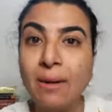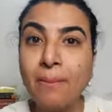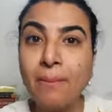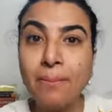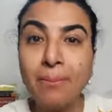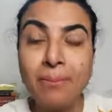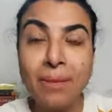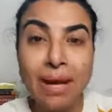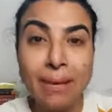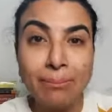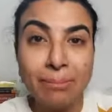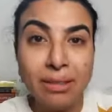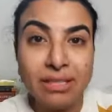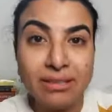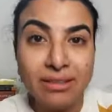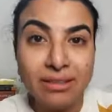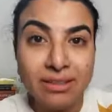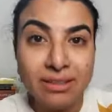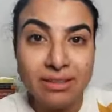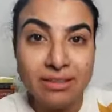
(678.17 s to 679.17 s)
Mapping
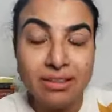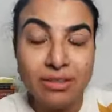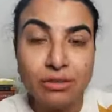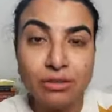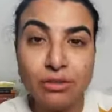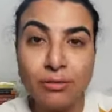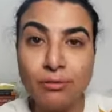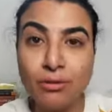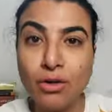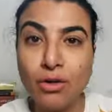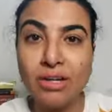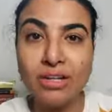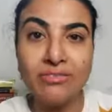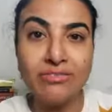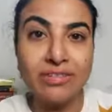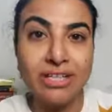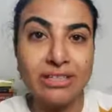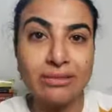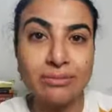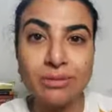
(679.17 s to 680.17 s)
the returns of your
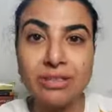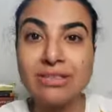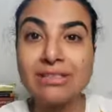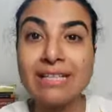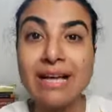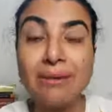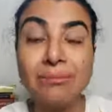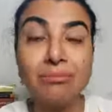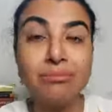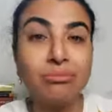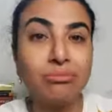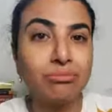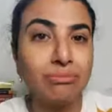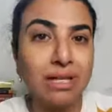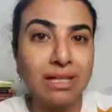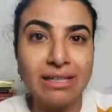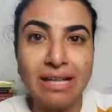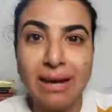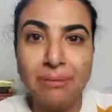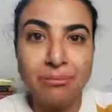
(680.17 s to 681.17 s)
investments. Now,
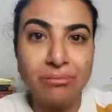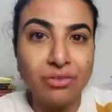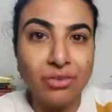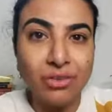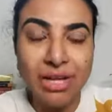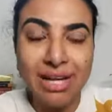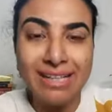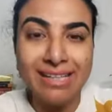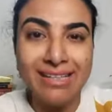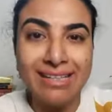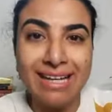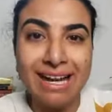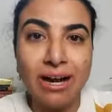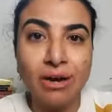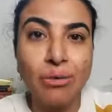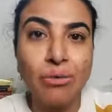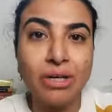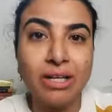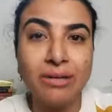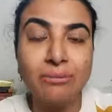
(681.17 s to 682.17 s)
right
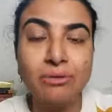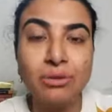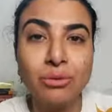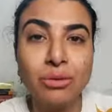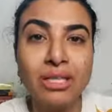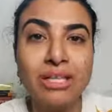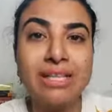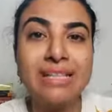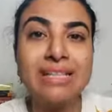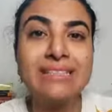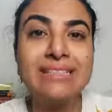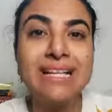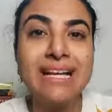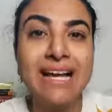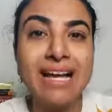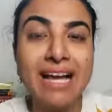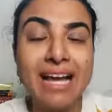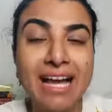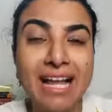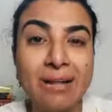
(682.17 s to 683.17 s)
now, what I'm doing is
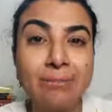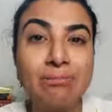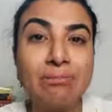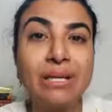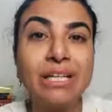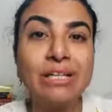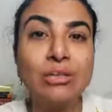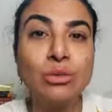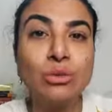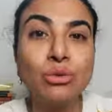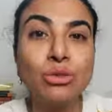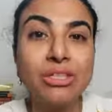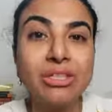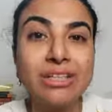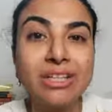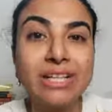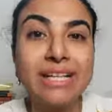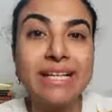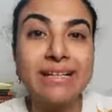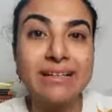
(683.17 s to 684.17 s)
helping you
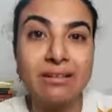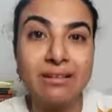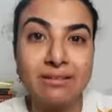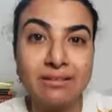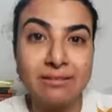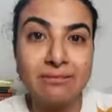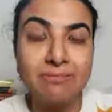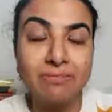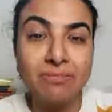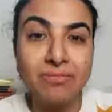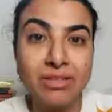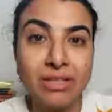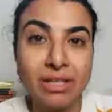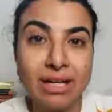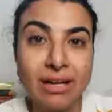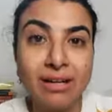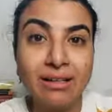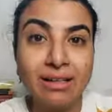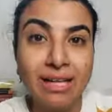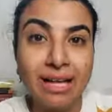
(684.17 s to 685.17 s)
dig.
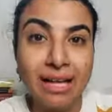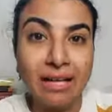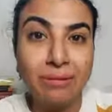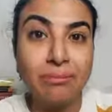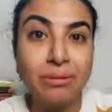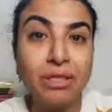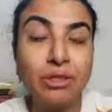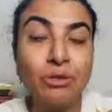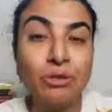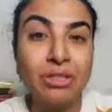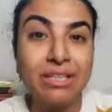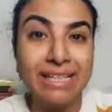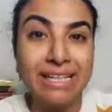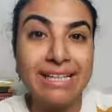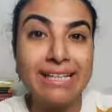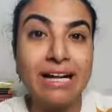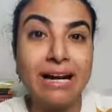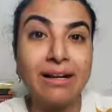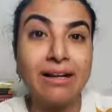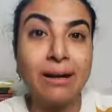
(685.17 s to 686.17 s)
Yeah? Helping you
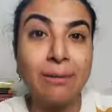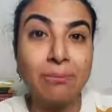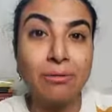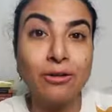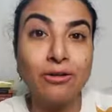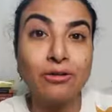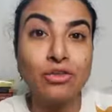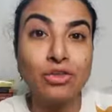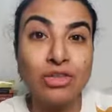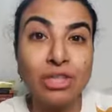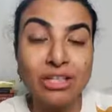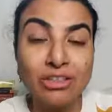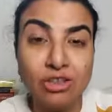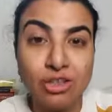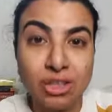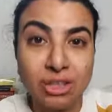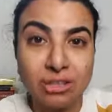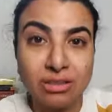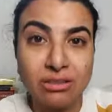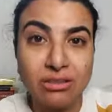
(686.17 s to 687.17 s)
dig a couple of
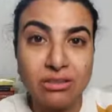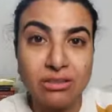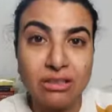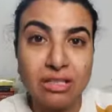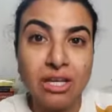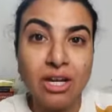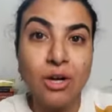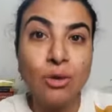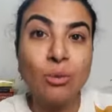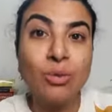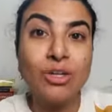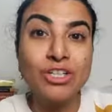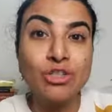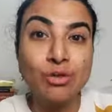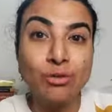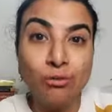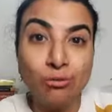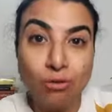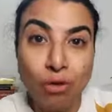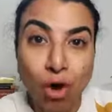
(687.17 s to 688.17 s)
structures which
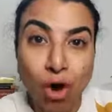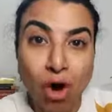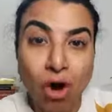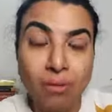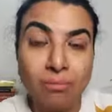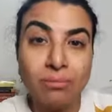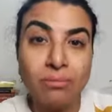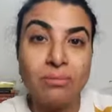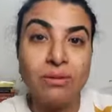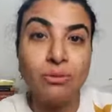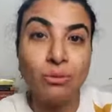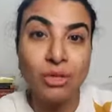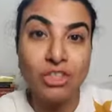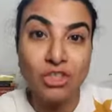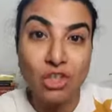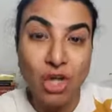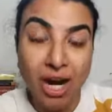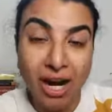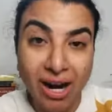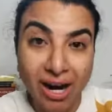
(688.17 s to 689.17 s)
form,
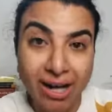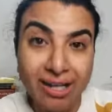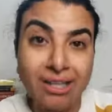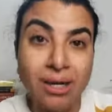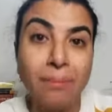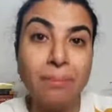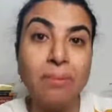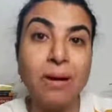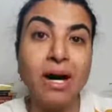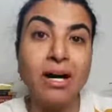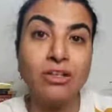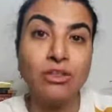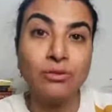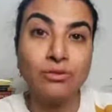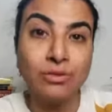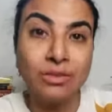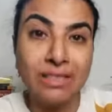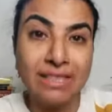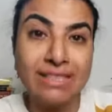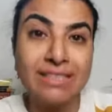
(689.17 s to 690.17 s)
which are a part
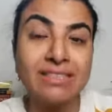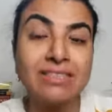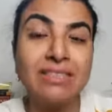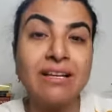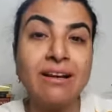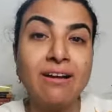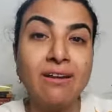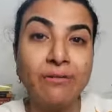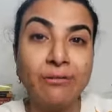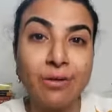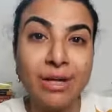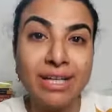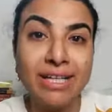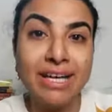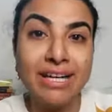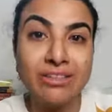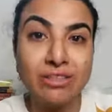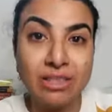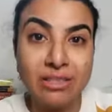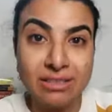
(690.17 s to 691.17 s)
of this
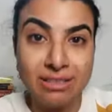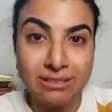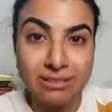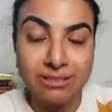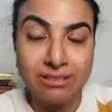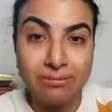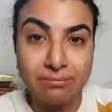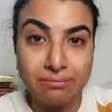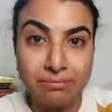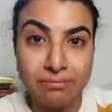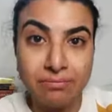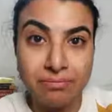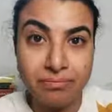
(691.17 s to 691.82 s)
financial system.